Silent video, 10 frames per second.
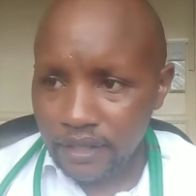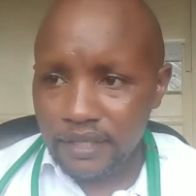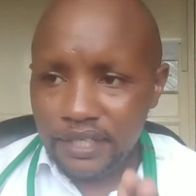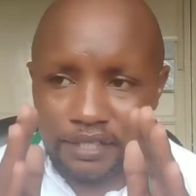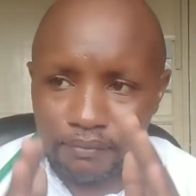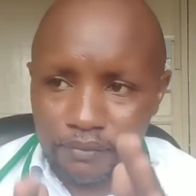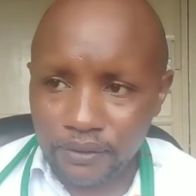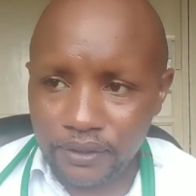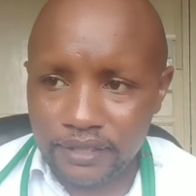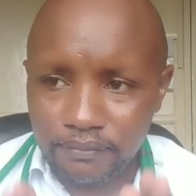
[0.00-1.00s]

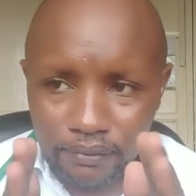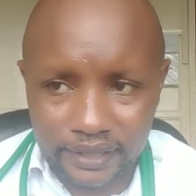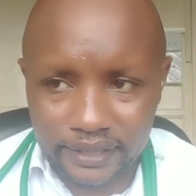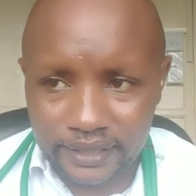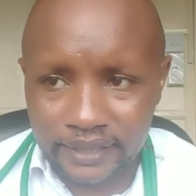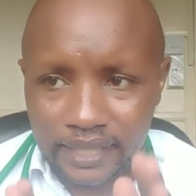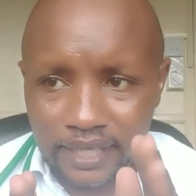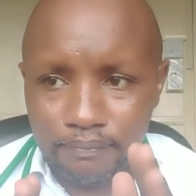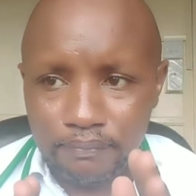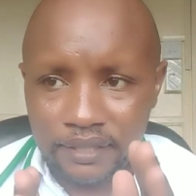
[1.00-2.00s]
hemorrhoid bleeding
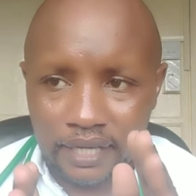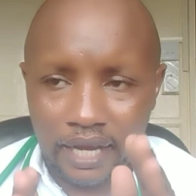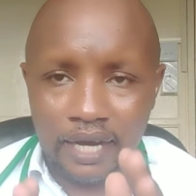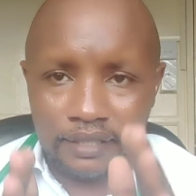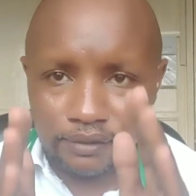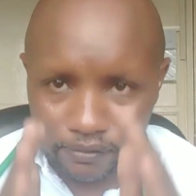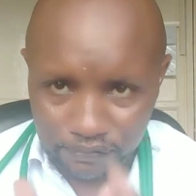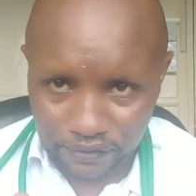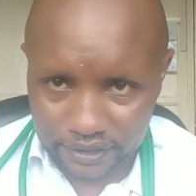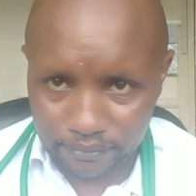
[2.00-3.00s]
can be
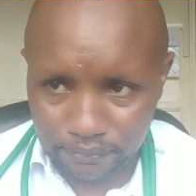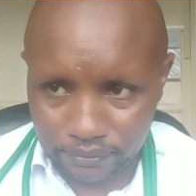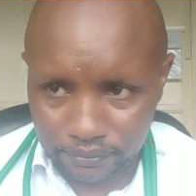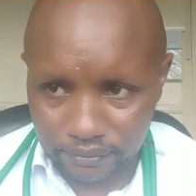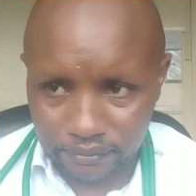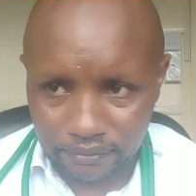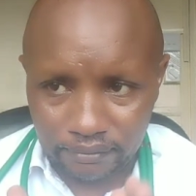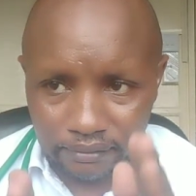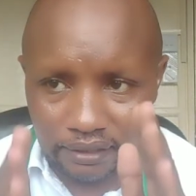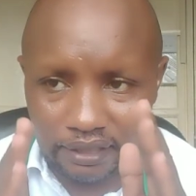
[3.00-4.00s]
uncomfortable.
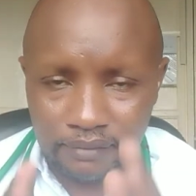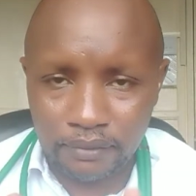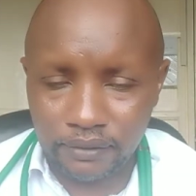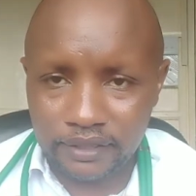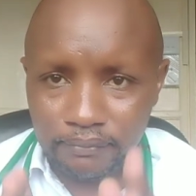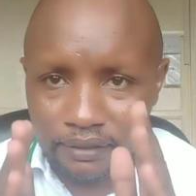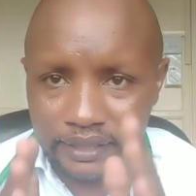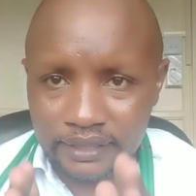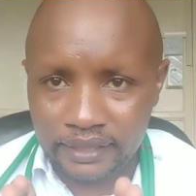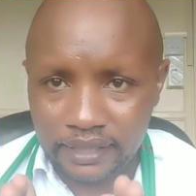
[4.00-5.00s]
Hemorrhoid
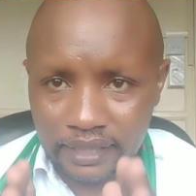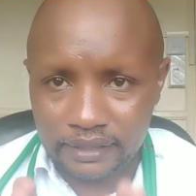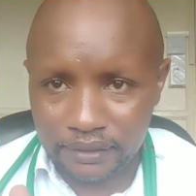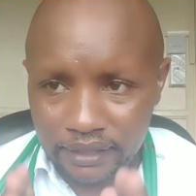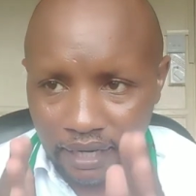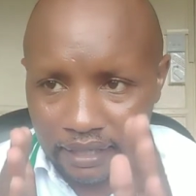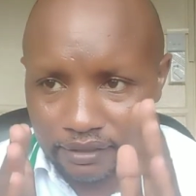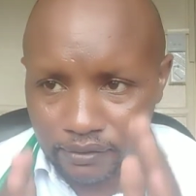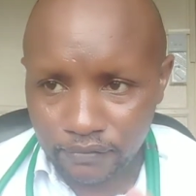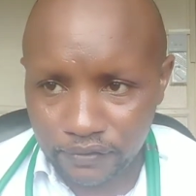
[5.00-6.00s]
bleeding can be
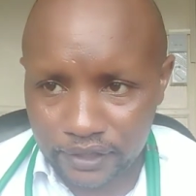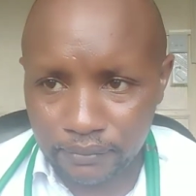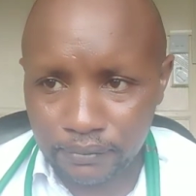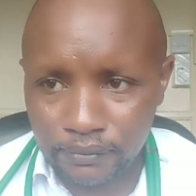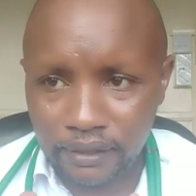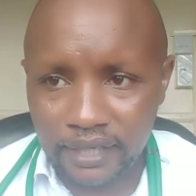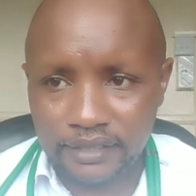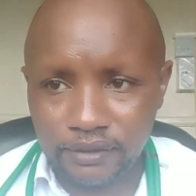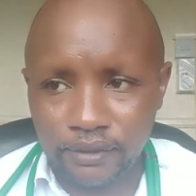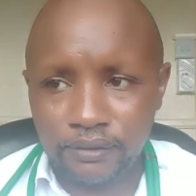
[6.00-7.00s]
uncomfortable
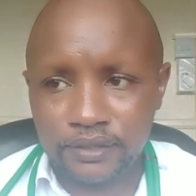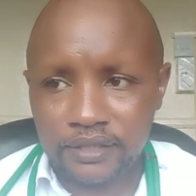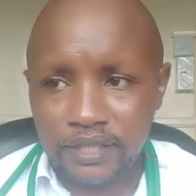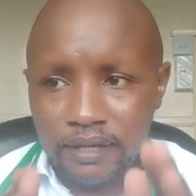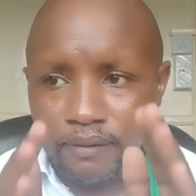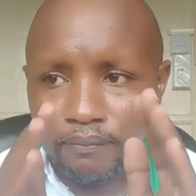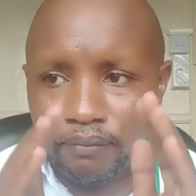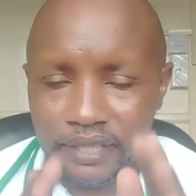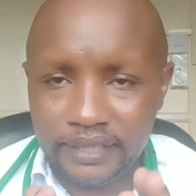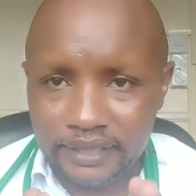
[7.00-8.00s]
and cause
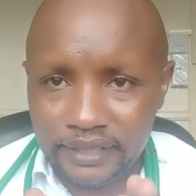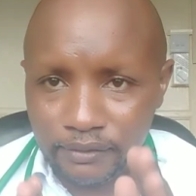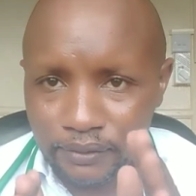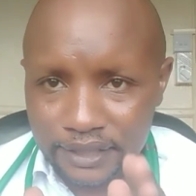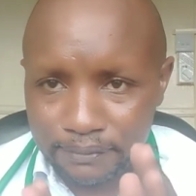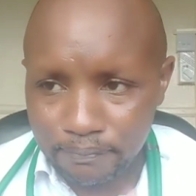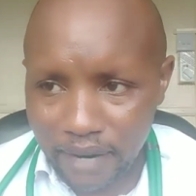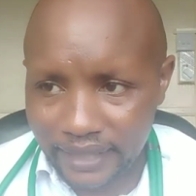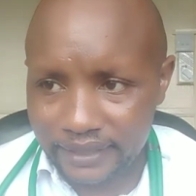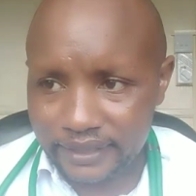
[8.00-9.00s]
bleeding which
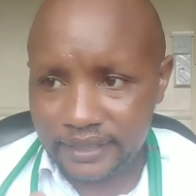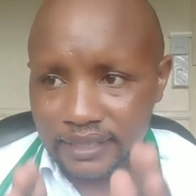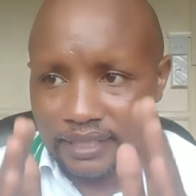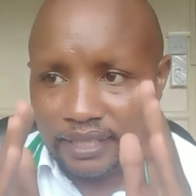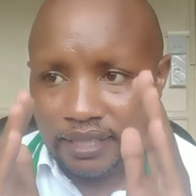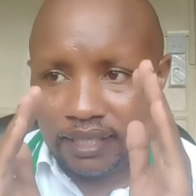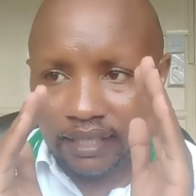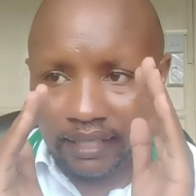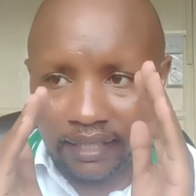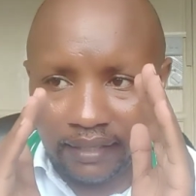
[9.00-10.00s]
might
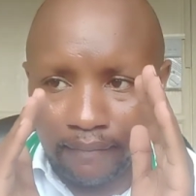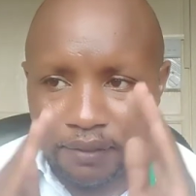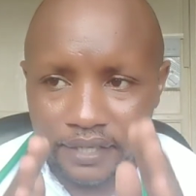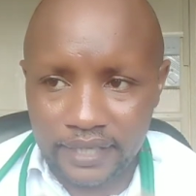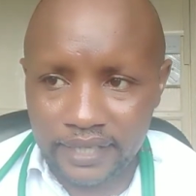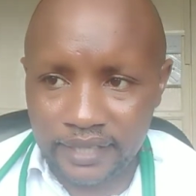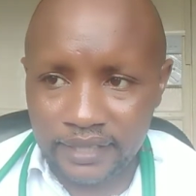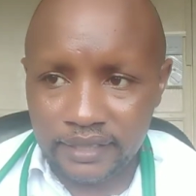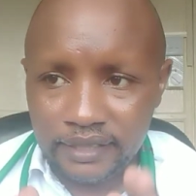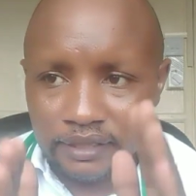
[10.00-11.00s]

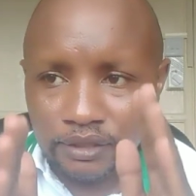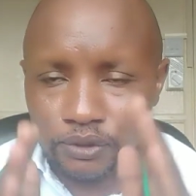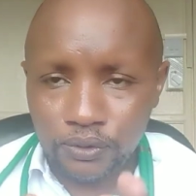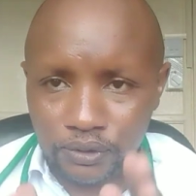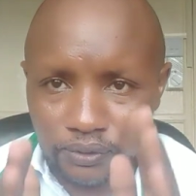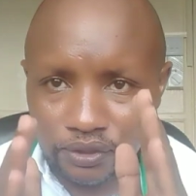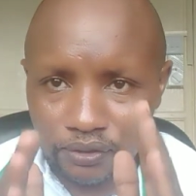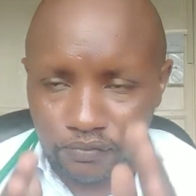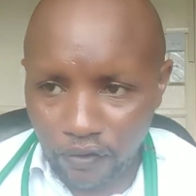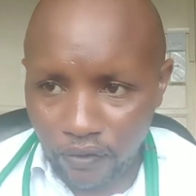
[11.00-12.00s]
begin 2 to
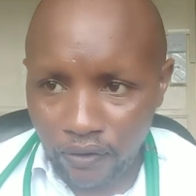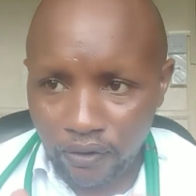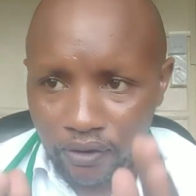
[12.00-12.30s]
4